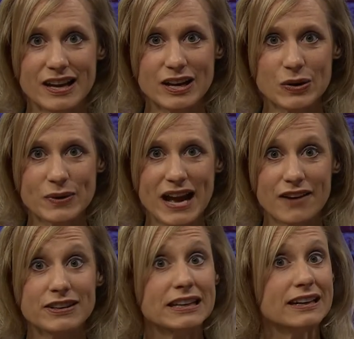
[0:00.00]
Here we
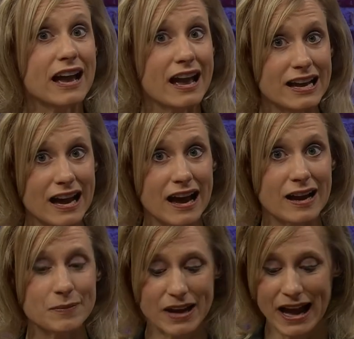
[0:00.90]
have King
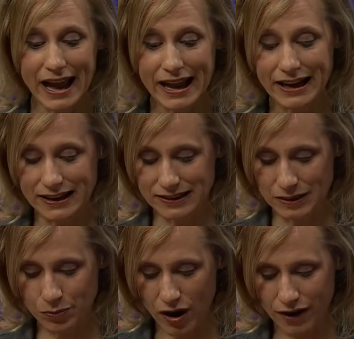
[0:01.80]
Ahab and
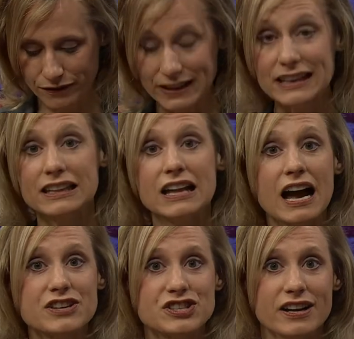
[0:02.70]
the prophet
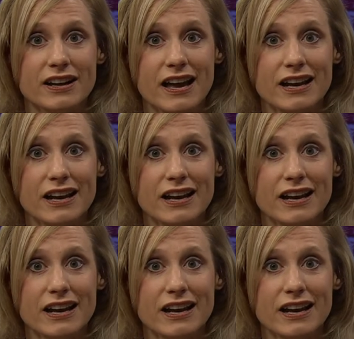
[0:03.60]
Elijah.